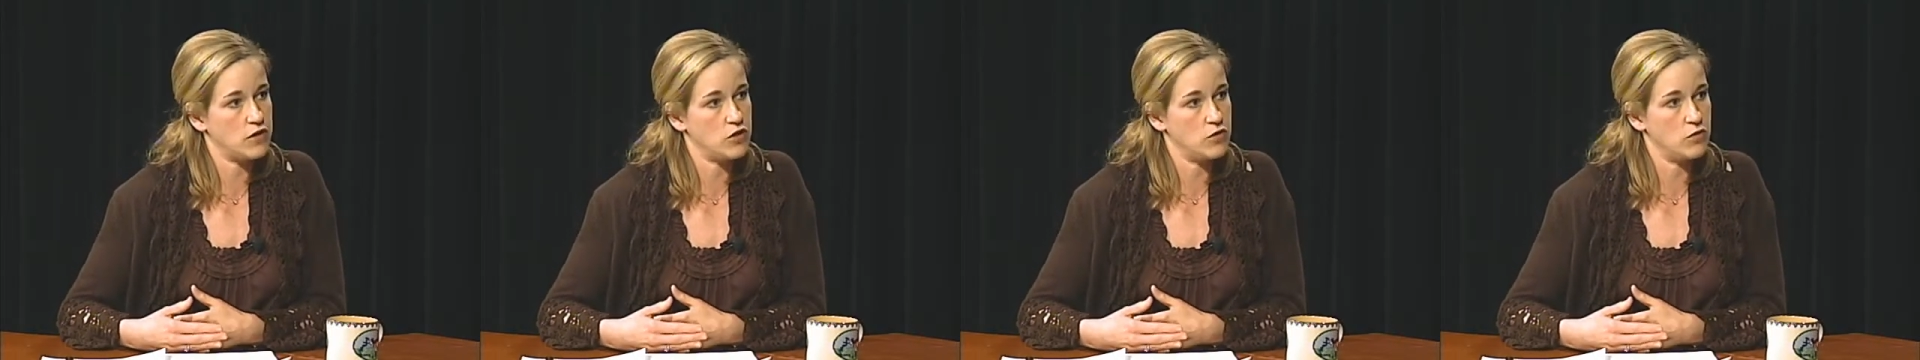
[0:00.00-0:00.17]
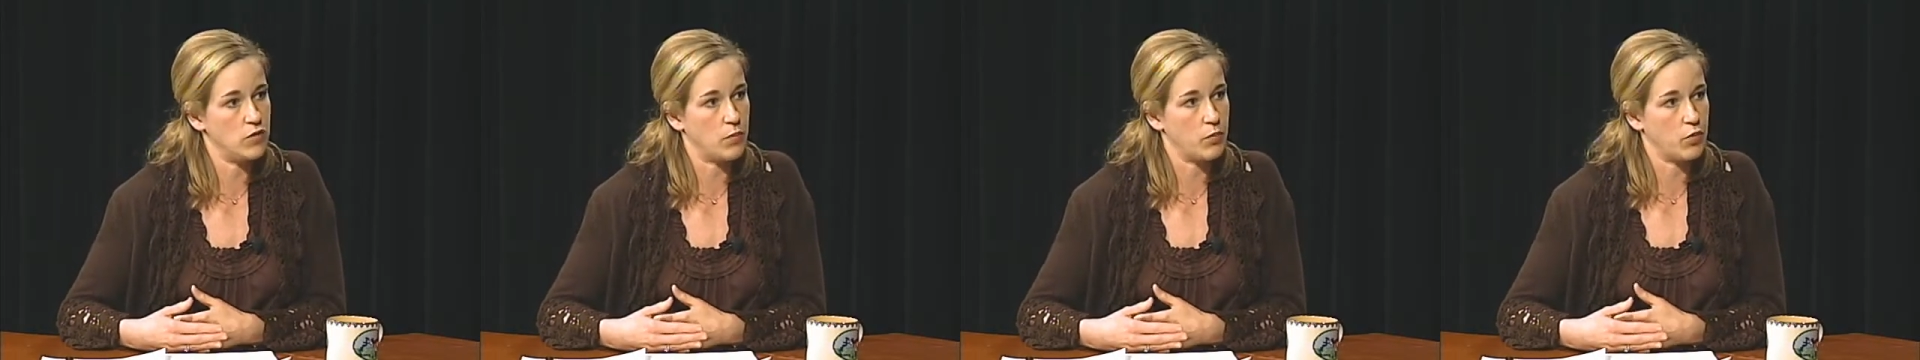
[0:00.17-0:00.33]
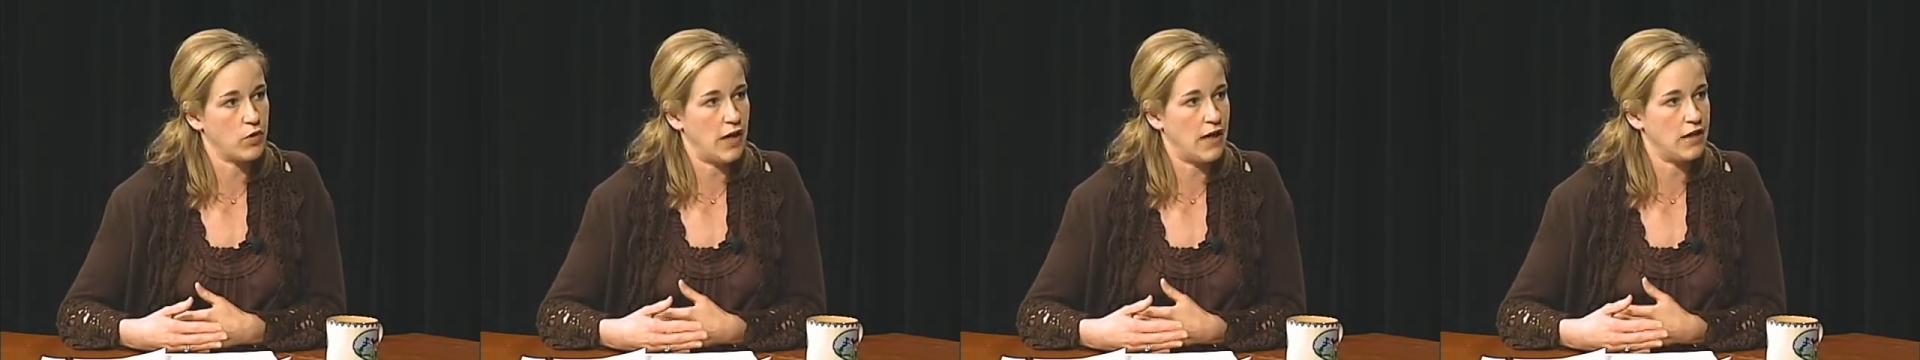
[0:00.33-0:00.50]
to
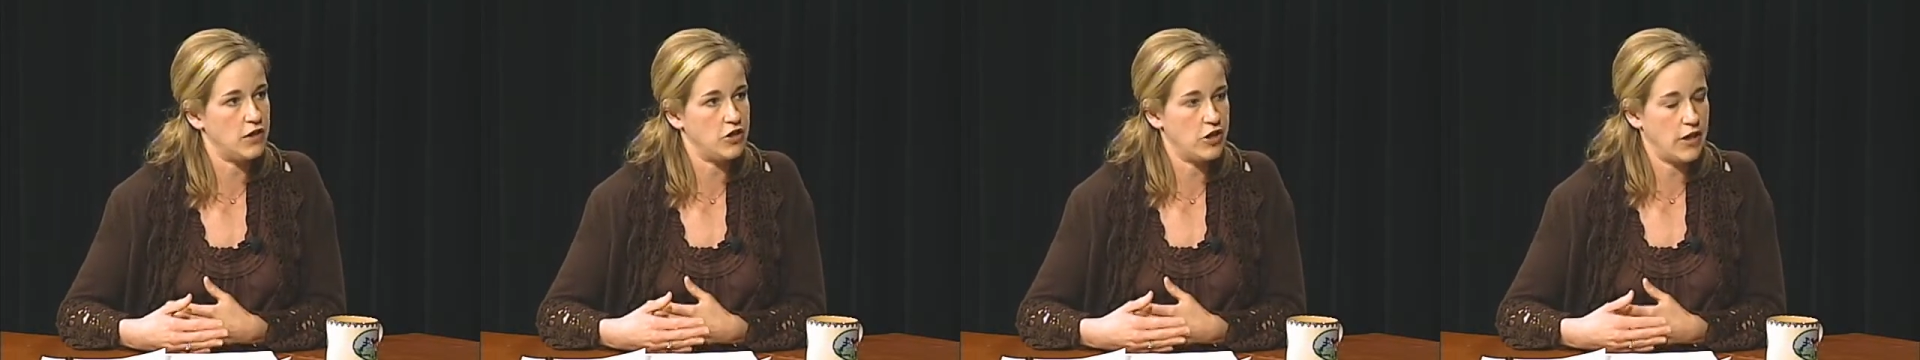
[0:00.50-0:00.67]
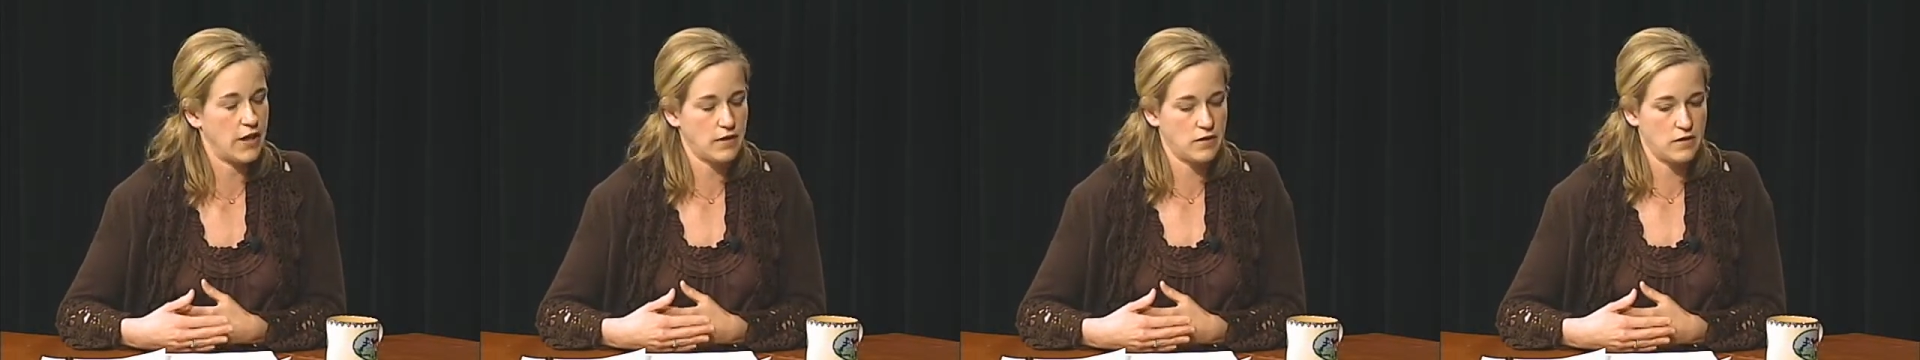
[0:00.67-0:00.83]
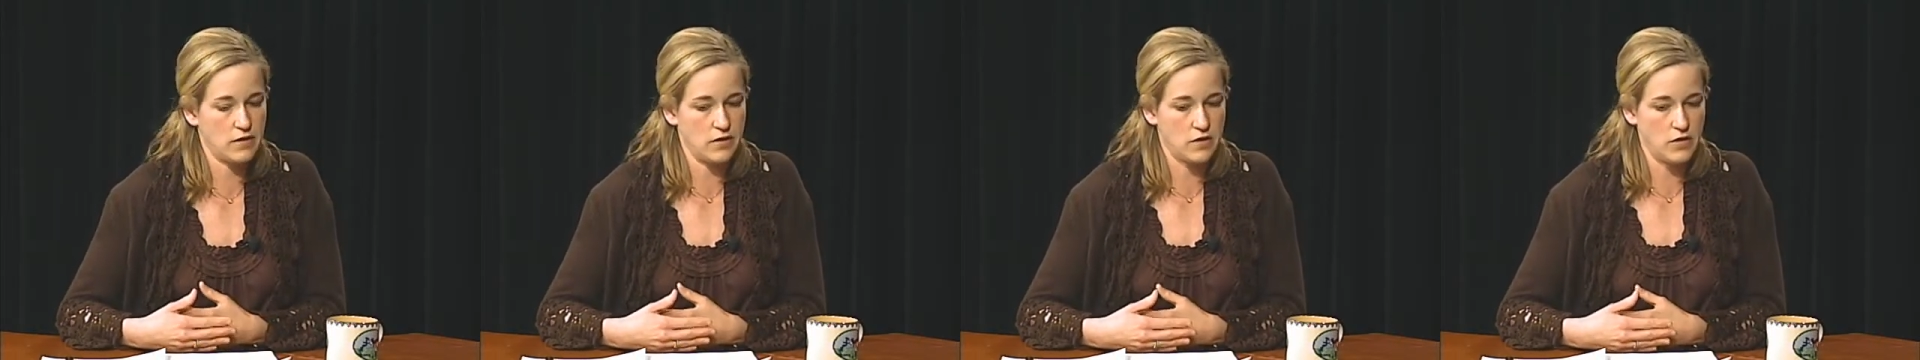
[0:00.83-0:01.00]
a
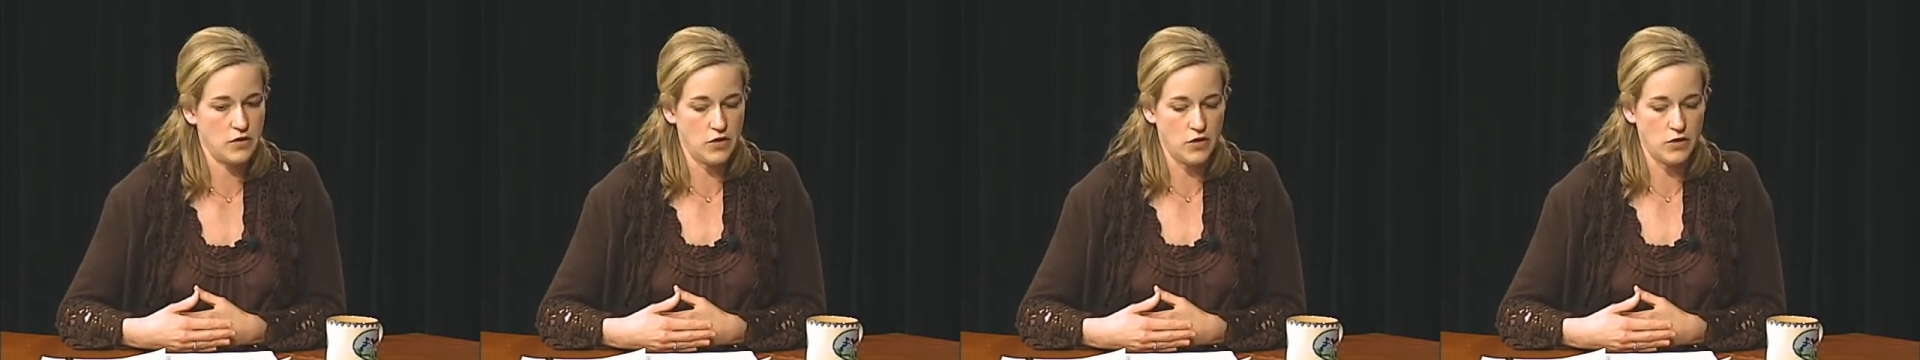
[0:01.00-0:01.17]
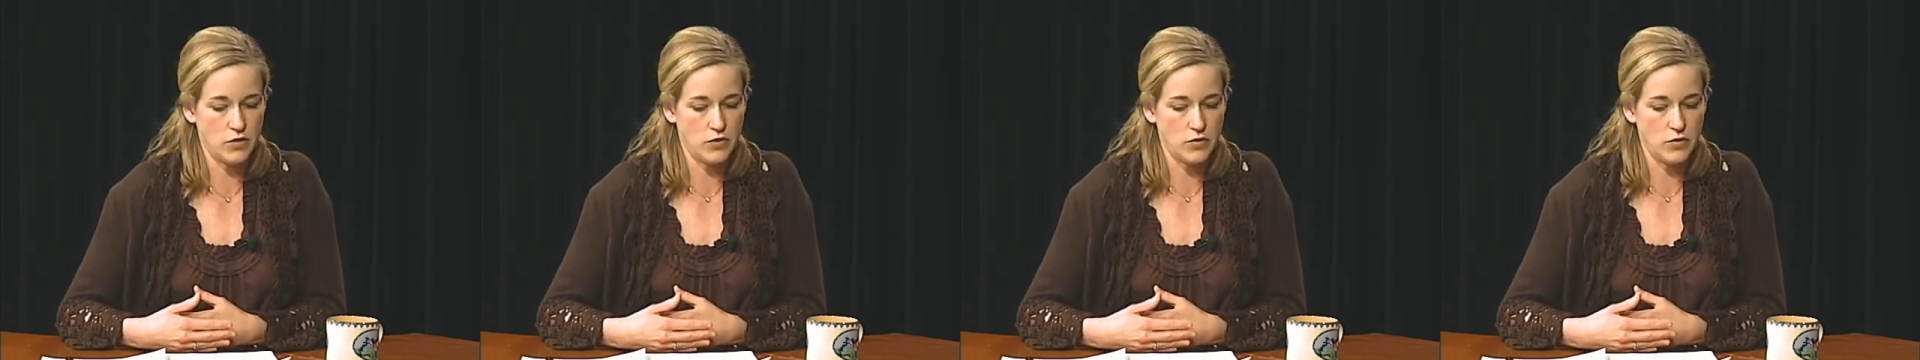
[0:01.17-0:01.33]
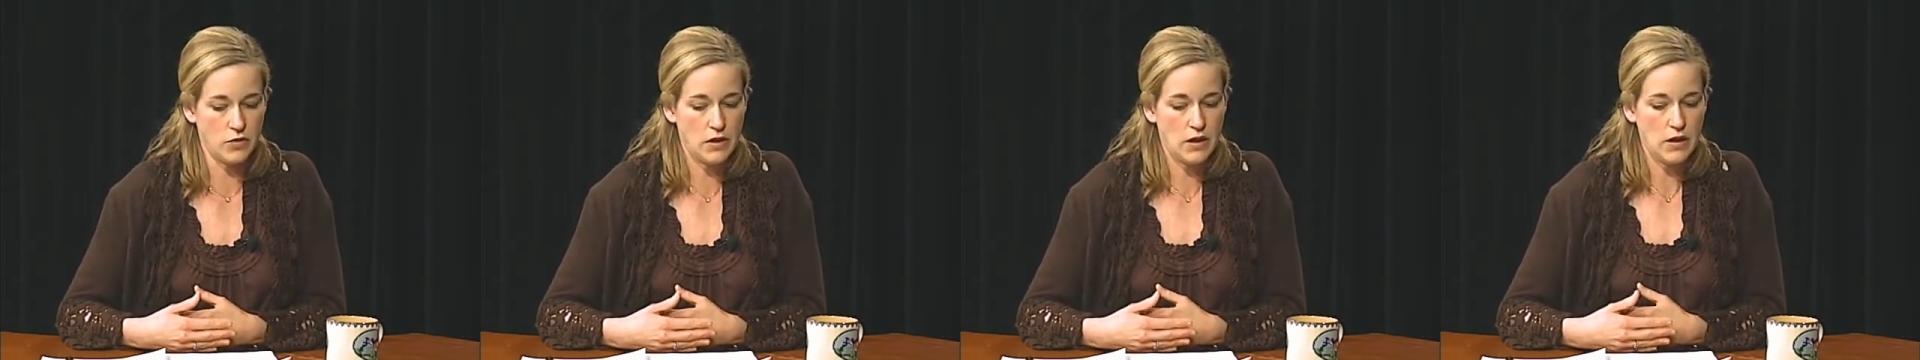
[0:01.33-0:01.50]
project to
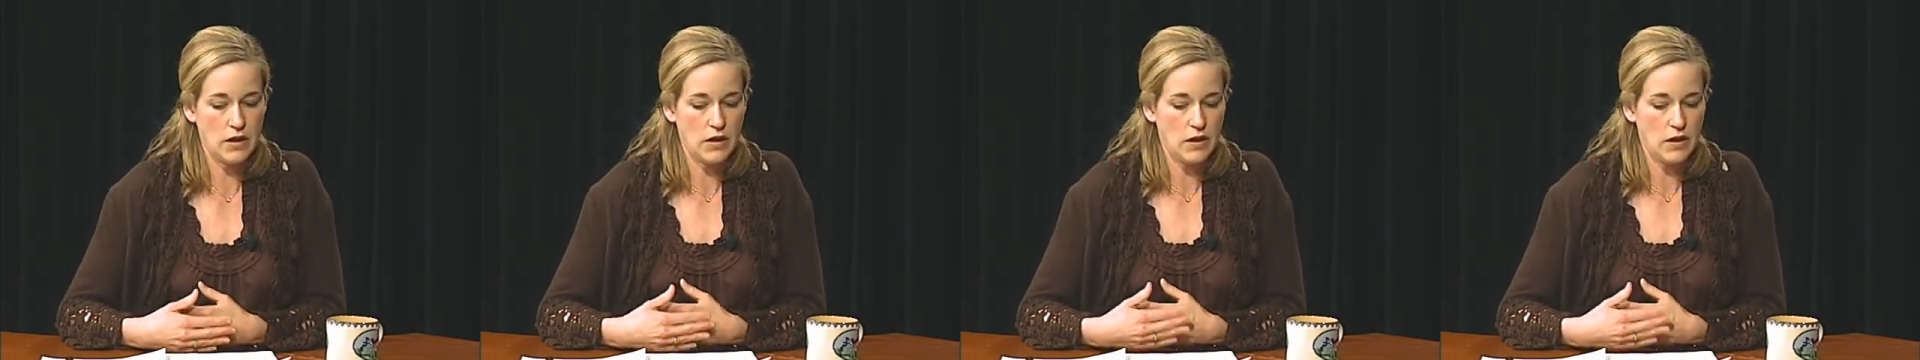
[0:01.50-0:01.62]
do